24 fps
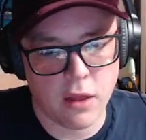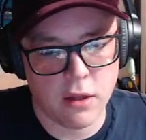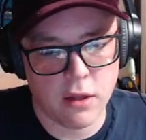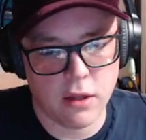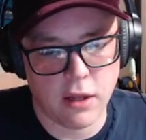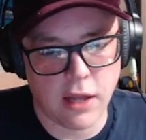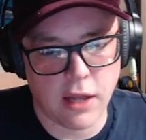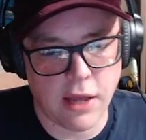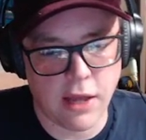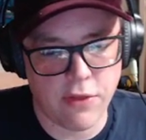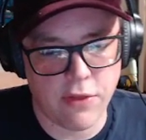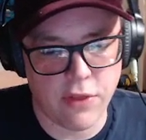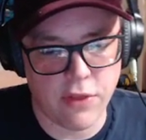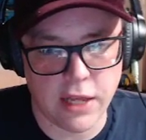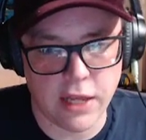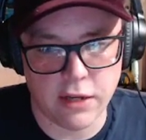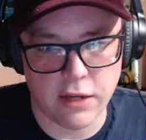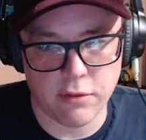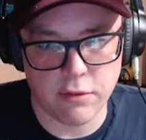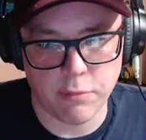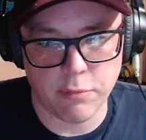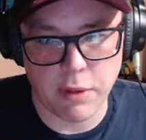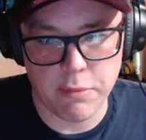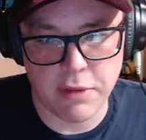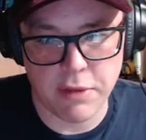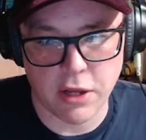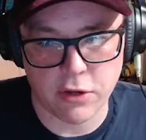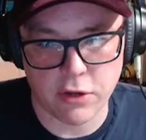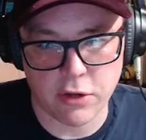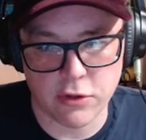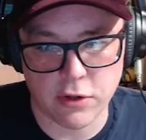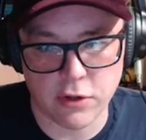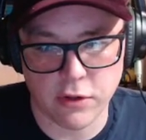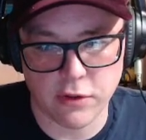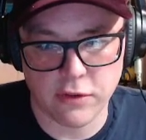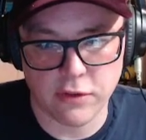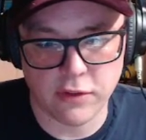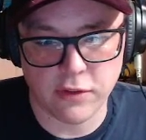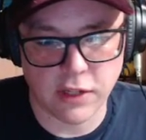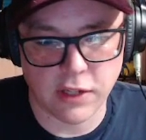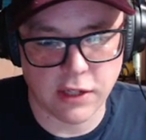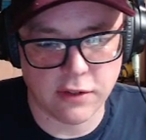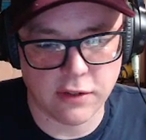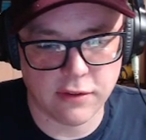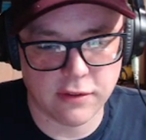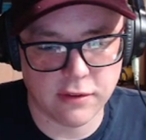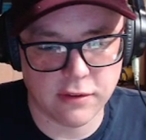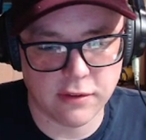And then maybe on turn
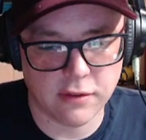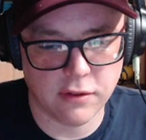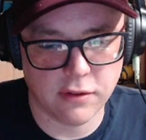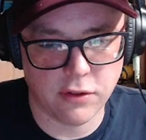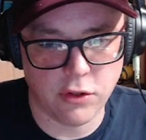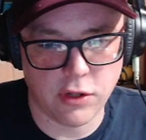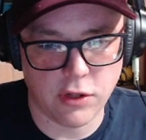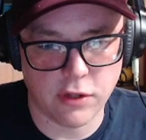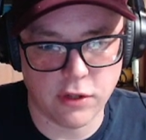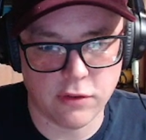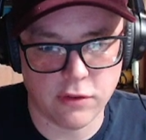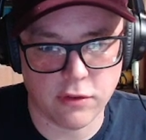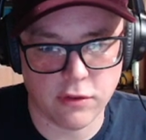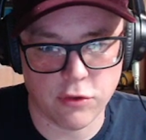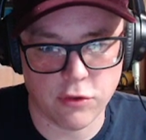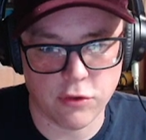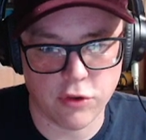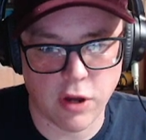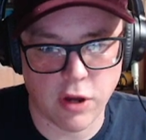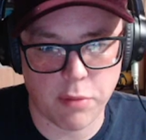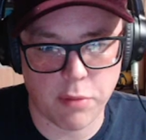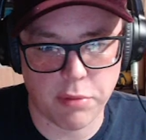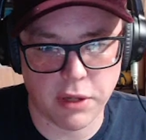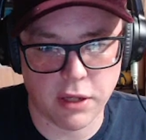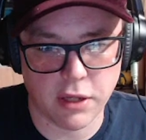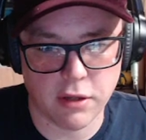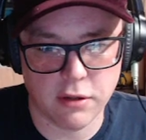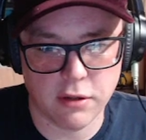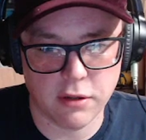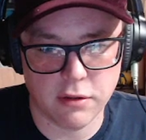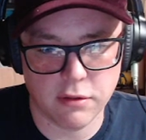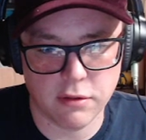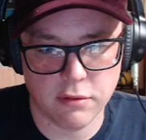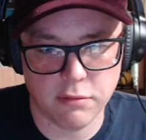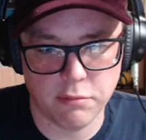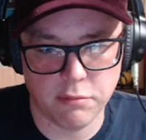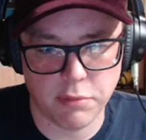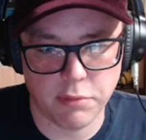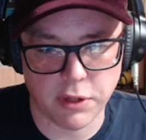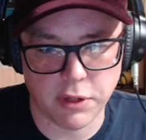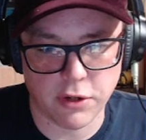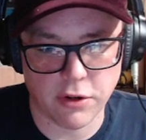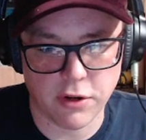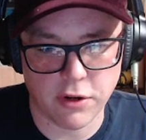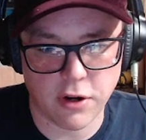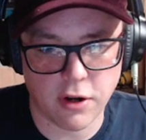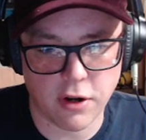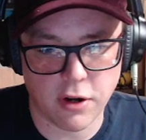6, you can start dropping bigger
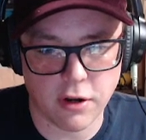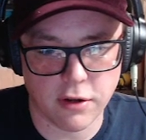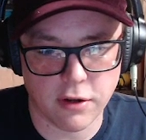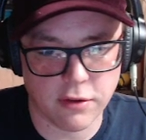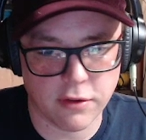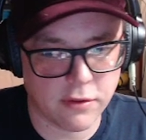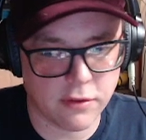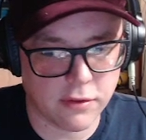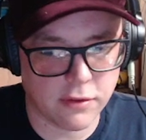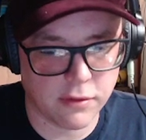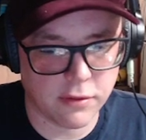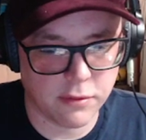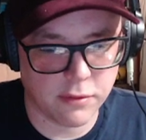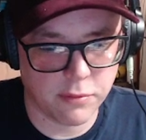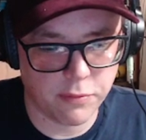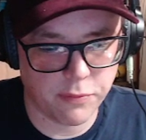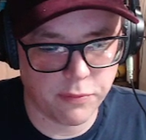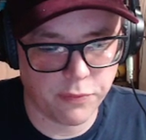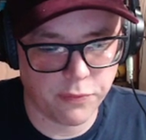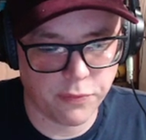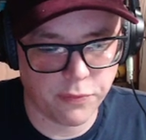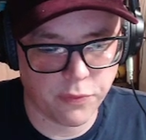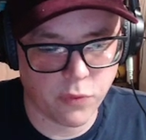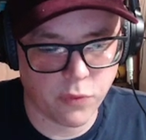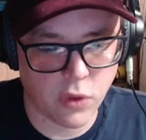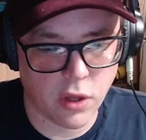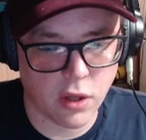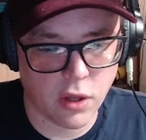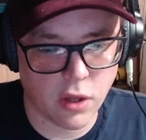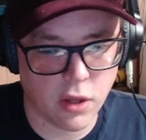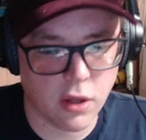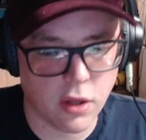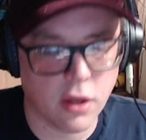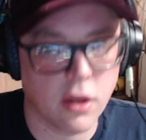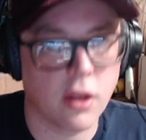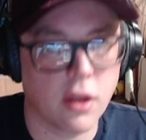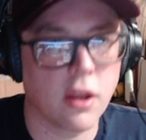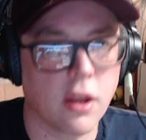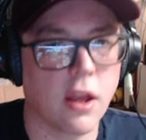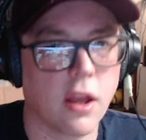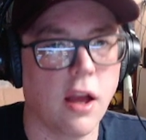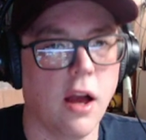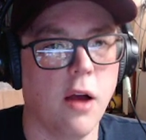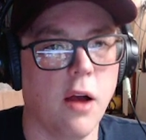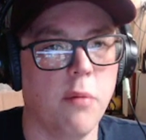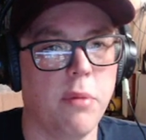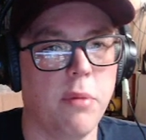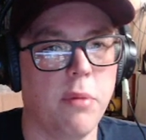cards.
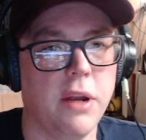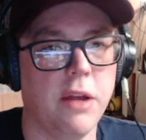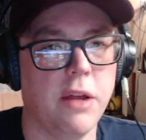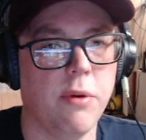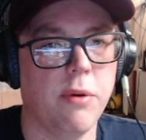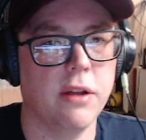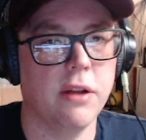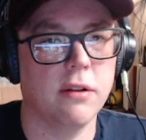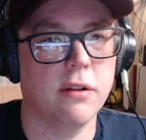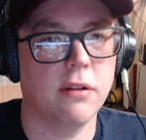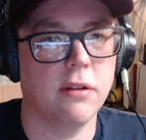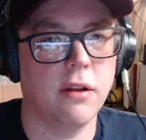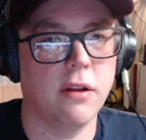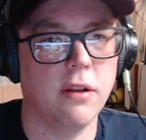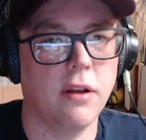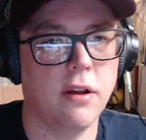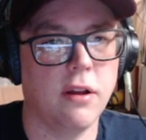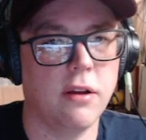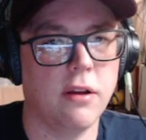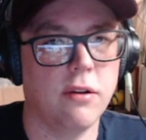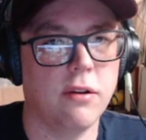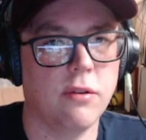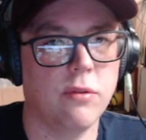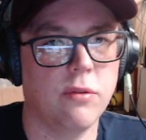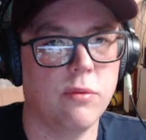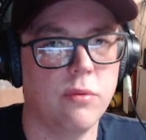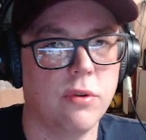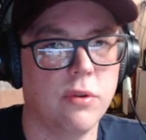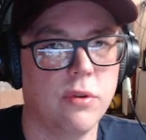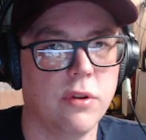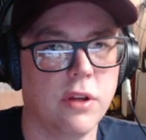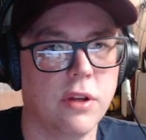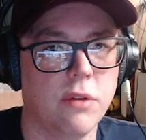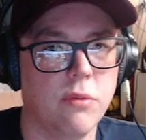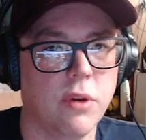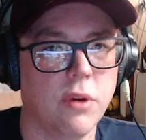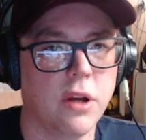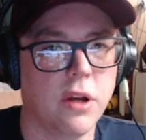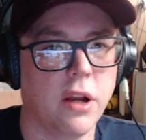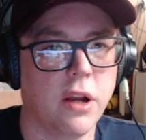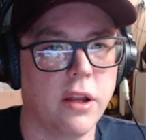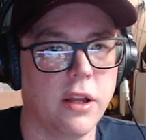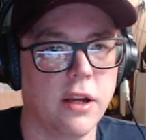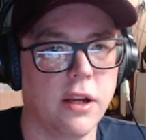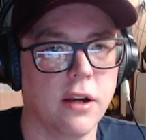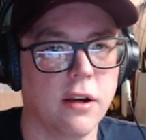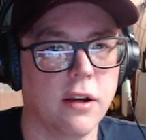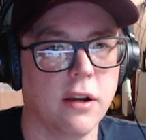But anyway, we'll cut it
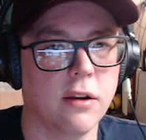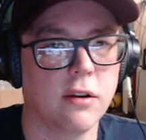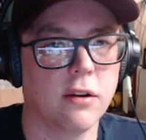here.